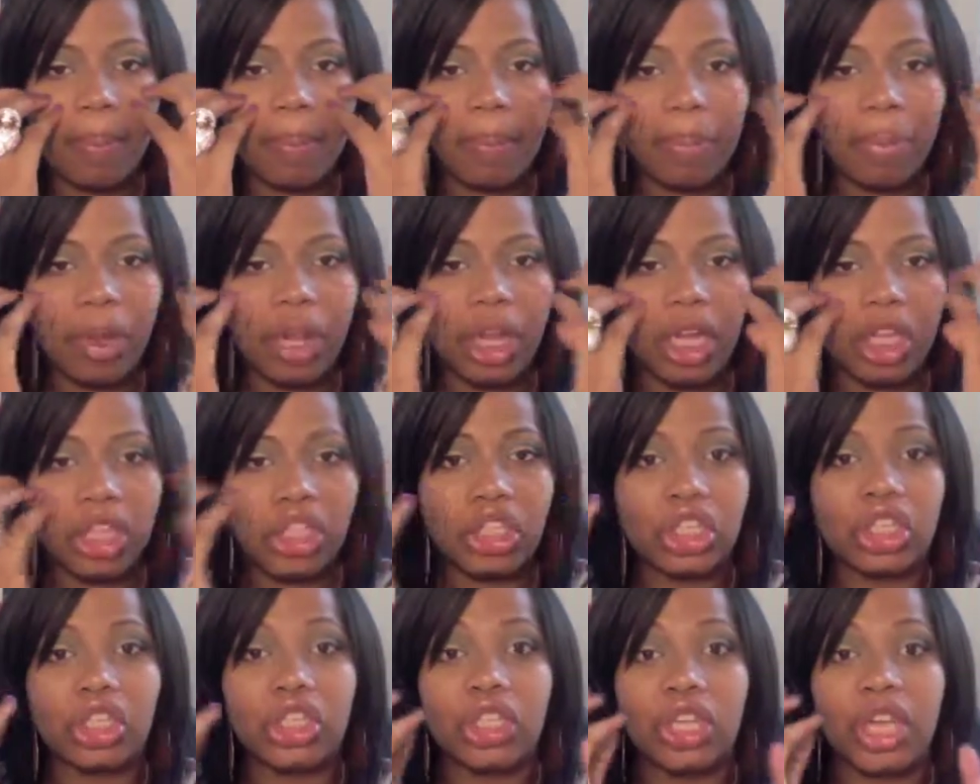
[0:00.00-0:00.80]

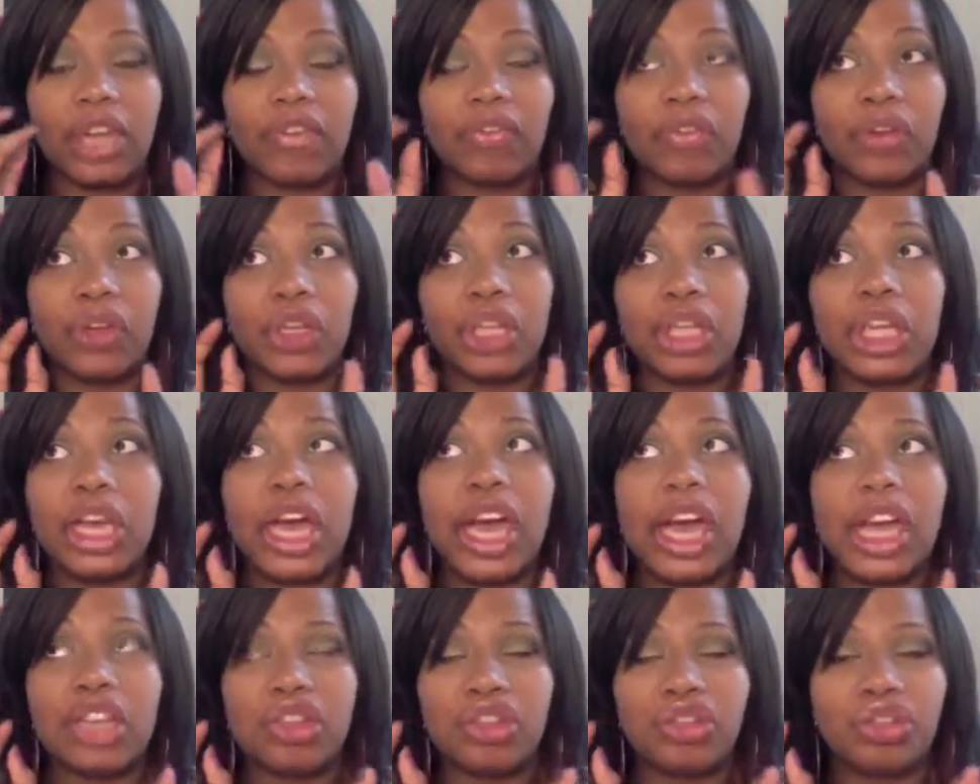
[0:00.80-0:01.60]
blush is like really
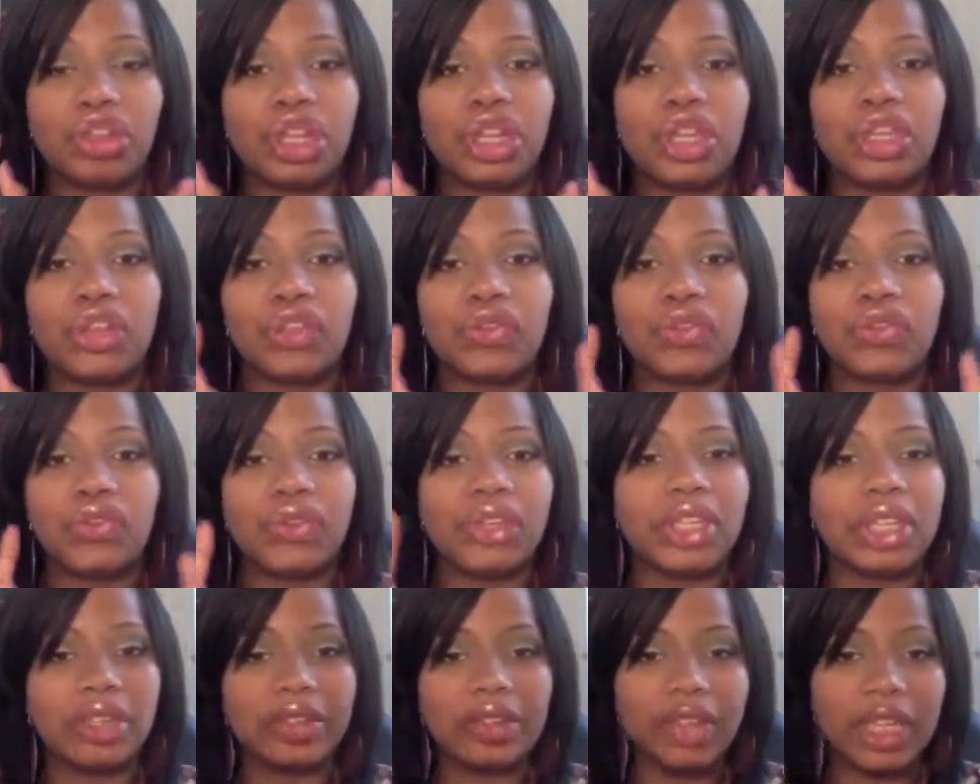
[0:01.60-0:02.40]
concentrated, looks
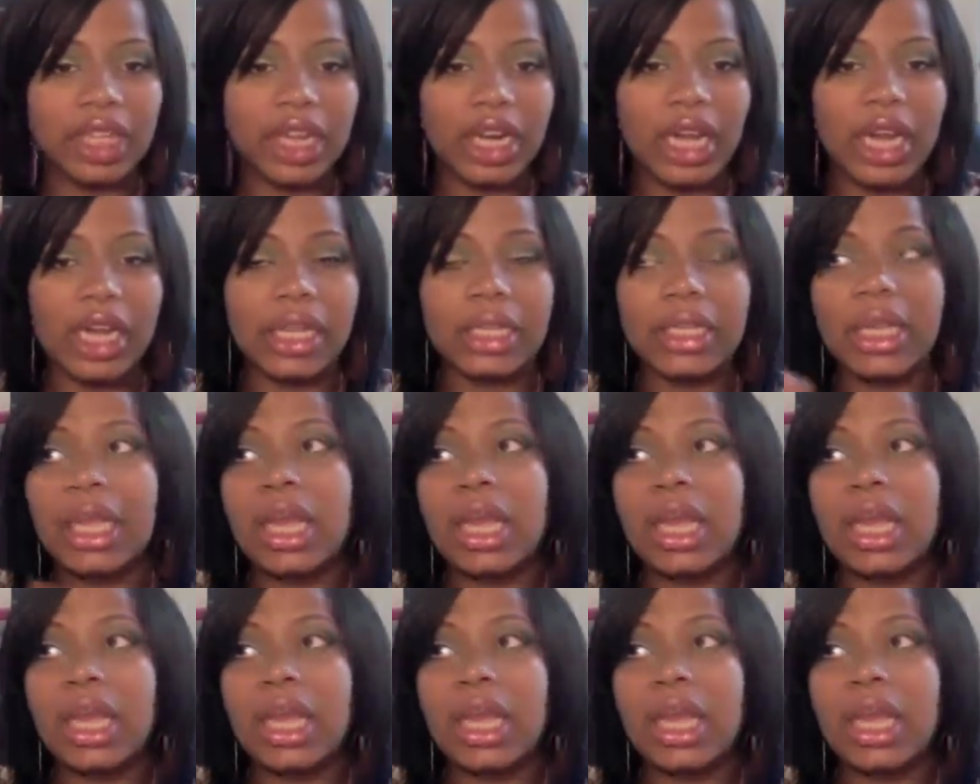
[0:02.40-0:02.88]
really really nice.